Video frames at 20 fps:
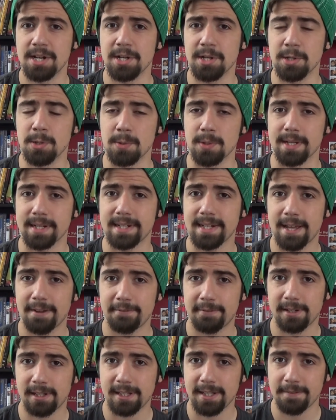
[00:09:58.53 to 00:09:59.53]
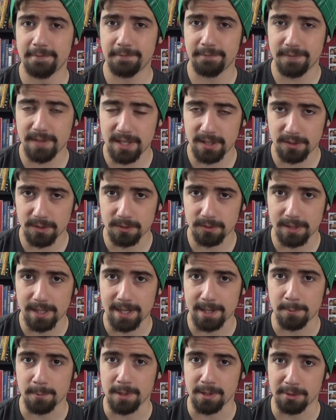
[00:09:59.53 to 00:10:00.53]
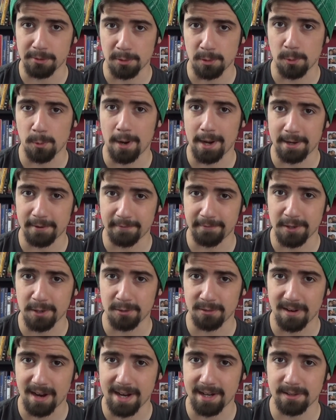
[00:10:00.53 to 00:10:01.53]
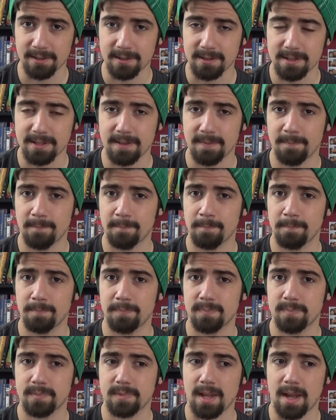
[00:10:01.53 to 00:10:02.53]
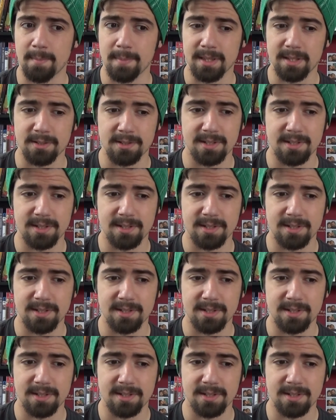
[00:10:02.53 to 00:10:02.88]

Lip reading: you can definitely feel that it went through quite a few writers. I mean, there's